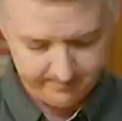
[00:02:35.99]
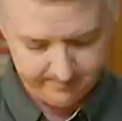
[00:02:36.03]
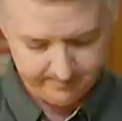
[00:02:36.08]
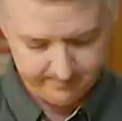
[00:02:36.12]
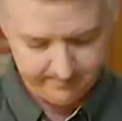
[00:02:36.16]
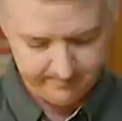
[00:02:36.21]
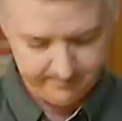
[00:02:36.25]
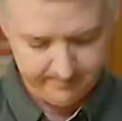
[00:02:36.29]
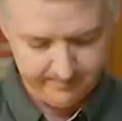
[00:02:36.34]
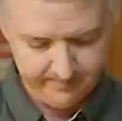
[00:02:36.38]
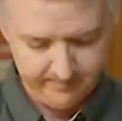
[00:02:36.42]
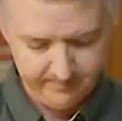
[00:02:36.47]

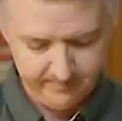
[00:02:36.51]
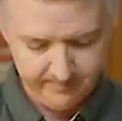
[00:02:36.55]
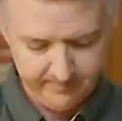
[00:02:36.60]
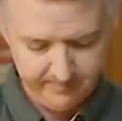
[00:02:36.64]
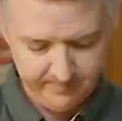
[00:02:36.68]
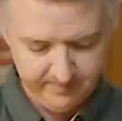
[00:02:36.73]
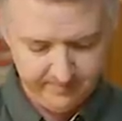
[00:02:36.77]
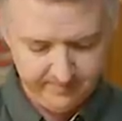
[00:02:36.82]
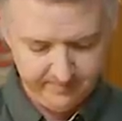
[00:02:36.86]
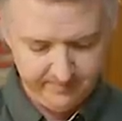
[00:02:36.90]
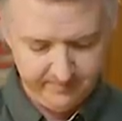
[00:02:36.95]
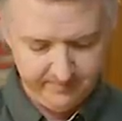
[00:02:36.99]

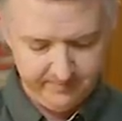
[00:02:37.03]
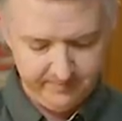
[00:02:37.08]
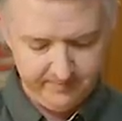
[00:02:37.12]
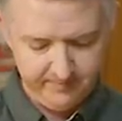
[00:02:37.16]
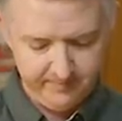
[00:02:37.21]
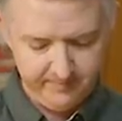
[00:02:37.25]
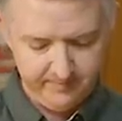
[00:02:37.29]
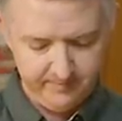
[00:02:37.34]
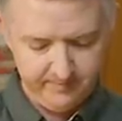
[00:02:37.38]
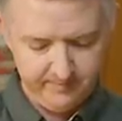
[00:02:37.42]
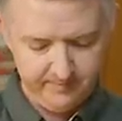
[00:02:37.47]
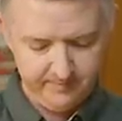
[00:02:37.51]

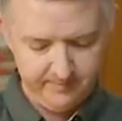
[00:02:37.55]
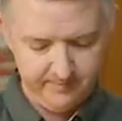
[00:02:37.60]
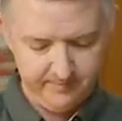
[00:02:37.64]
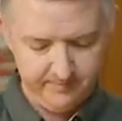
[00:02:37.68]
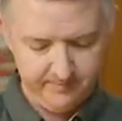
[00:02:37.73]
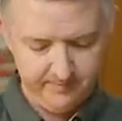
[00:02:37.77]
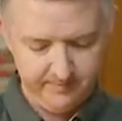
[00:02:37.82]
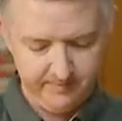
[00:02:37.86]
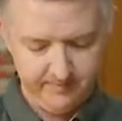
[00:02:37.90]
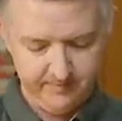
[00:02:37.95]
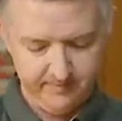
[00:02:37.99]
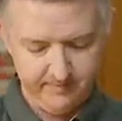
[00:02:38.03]

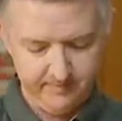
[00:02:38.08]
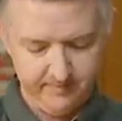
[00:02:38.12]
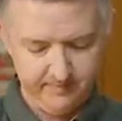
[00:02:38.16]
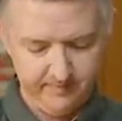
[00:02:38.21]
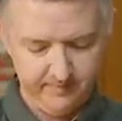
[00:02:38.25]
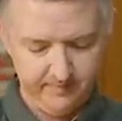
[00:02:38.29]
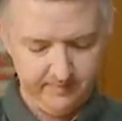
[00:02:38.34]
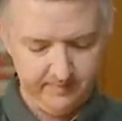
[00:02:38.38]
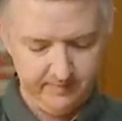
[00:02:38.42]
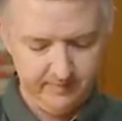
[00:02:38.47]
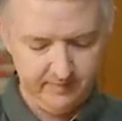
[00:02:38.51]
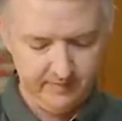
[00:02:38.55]

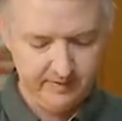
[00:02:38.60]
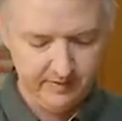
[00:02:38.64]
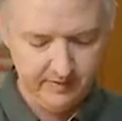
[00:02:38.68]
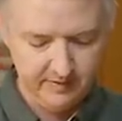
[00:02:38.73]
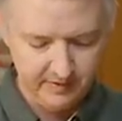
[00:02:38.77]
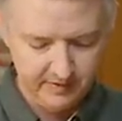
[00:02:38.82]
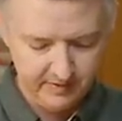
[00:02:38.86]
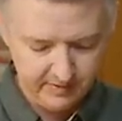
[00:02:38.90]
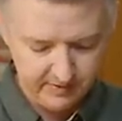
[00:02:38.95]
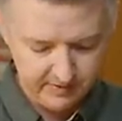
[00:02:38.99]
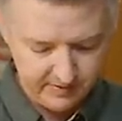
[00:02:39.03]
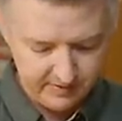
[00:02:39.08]
(no one is talking)